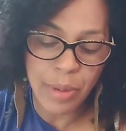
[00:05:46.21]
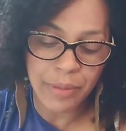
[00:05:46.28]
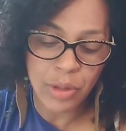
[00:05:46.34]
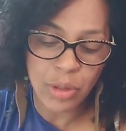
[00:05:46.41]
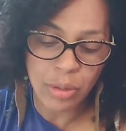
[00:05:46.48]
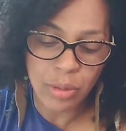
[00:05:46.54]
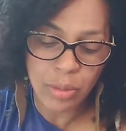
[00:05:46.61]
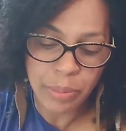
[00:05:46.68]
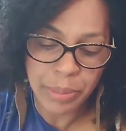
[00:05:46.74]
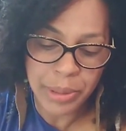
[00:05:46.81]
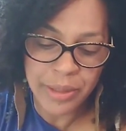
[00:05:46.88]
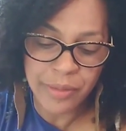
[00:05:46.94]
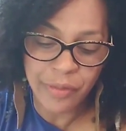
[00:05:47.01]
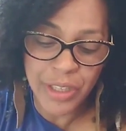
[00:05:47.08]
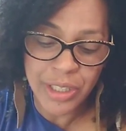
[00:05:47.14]
We have 2
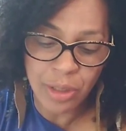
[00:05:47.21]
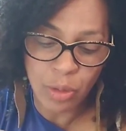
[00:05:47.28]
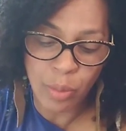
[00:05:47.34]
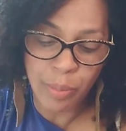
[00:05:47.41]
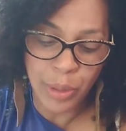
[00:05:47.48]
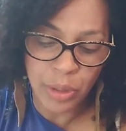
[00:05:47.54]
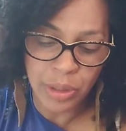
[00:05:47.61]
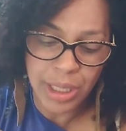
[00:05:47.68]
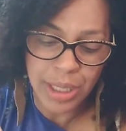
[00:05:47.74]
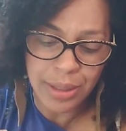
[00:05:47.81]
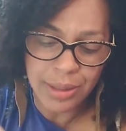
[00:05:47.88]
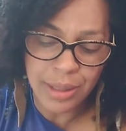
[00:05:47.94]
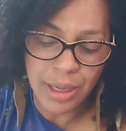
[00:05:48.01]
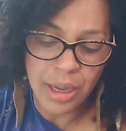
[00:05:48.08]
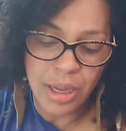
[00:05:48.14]
physical
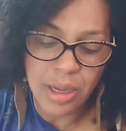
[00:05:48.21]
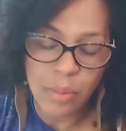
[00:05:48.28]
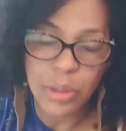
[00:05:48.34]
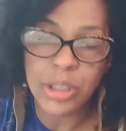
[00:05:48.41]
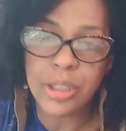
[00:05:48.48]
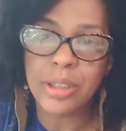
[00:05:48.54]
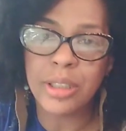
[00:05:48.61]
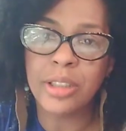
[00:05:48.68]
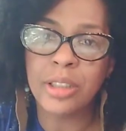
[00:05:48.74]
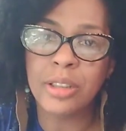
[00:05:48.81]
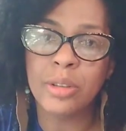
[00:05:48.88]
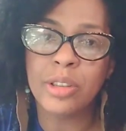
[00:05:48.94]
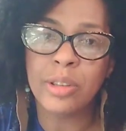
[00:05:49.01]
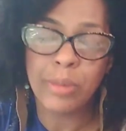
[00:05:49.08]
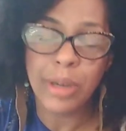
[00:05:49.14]
buildings. We just need to
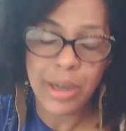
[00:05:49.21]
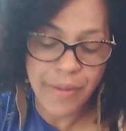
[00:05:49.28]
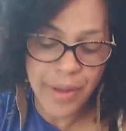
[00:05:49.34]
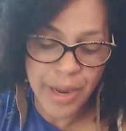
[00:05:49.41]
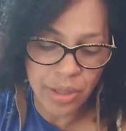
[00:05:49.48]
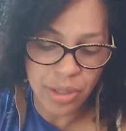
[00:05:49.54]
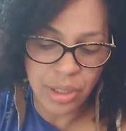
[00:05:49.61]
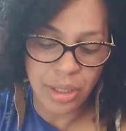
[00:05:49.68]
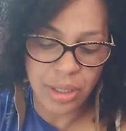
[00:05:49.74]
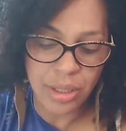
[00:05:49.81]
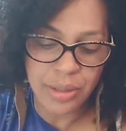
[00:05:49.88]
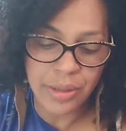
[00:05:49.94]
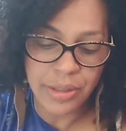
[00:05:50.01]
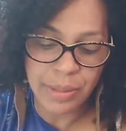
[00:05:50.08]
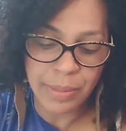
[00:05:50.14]
do some
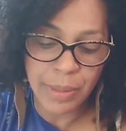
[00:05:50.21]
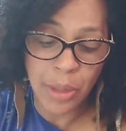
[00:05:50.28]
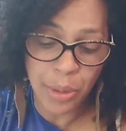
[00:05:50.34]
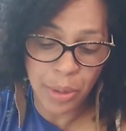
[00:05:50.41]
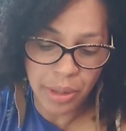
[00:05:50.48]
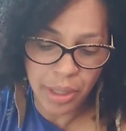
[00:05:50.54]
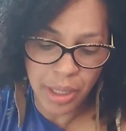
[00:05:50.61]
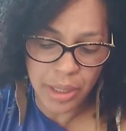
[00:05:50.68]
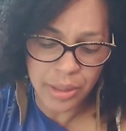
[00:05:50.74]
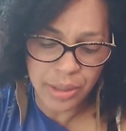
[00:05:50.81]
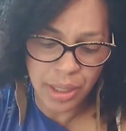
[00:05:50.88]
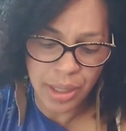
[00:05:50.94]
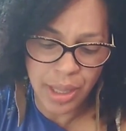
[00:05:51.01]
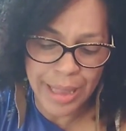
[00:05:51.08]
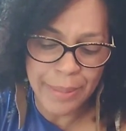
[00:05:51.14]
renovations and some other
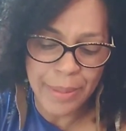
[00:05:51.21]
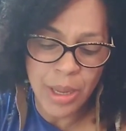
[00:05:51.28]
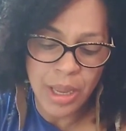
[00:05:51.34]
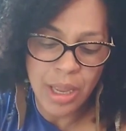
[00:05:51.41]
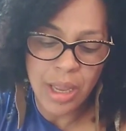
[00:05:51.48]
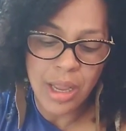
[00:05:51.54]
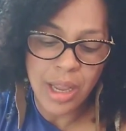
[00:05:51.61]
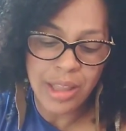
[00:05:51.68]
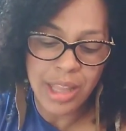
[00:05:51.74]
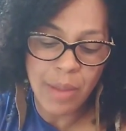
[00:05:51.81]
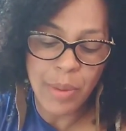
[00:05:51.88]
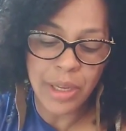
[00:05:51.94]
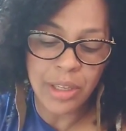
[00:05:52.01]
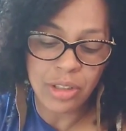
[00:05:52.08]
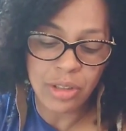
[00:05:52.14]
things to them. And
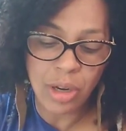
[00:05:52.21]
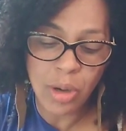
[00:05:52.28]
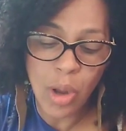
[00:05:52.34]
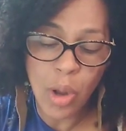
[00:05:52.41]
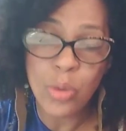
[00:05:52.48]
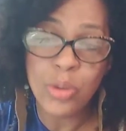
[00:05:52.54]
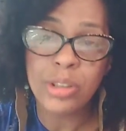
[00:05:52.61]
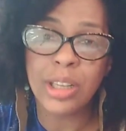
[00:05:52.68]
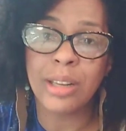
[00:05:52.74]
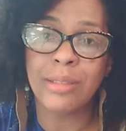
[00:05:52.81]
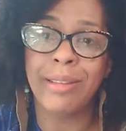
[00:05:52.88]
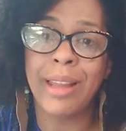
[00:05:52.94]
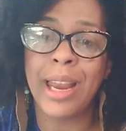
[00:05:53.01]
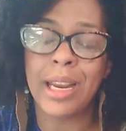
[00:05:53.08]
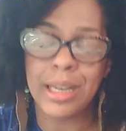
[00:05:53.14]
then we can start
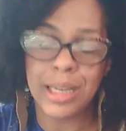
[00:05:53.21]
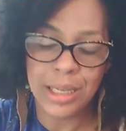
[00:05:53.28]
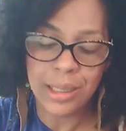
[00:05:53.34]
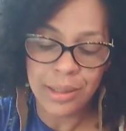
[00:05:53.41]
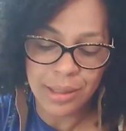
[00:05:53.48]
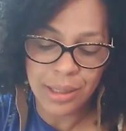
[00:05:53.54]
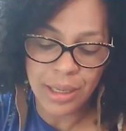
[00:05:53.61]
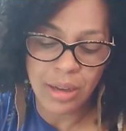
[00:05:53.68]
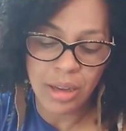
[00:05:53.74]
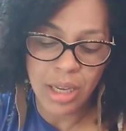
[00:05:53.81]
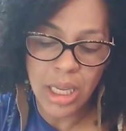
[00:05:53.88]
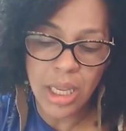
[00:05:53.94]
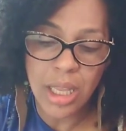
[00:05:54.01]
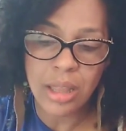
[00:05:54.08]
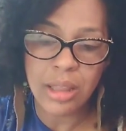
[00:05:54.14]
hosting ladies
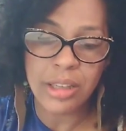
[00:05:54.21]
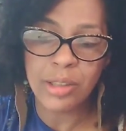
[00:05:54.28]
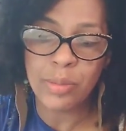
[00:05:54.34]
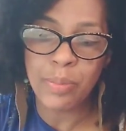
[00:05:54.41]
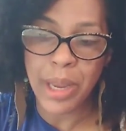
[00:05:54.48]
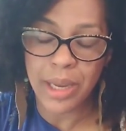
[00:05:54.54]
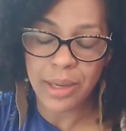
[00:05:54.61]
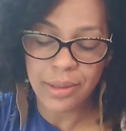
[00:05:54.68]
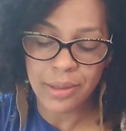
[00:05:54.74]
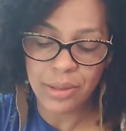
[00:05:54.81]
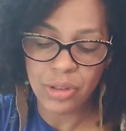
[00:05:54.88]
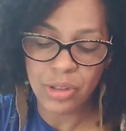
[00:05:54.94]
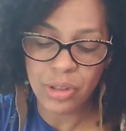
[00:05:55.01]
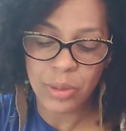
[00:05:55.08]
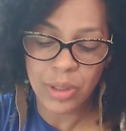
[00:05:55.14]
in this space.
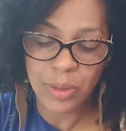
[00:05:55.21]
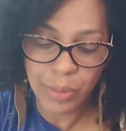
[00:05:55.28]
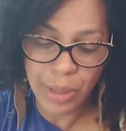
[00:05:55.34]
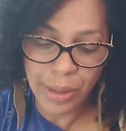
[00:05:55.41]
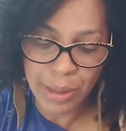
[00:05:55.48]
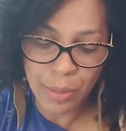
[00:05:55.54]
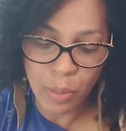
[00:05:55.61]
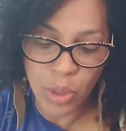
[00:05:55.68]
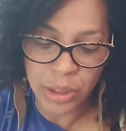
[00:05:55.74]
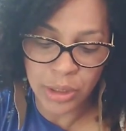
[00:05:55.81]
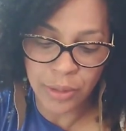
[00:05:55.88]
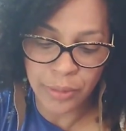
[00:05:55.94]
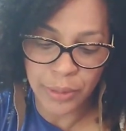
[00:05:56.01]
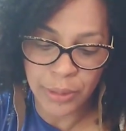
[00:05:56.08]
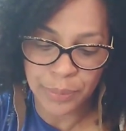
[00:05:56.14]
So it's very
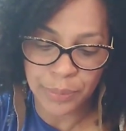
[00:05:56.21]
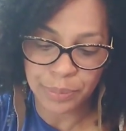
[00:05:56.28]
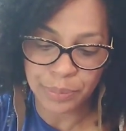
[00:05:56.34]
wonderful.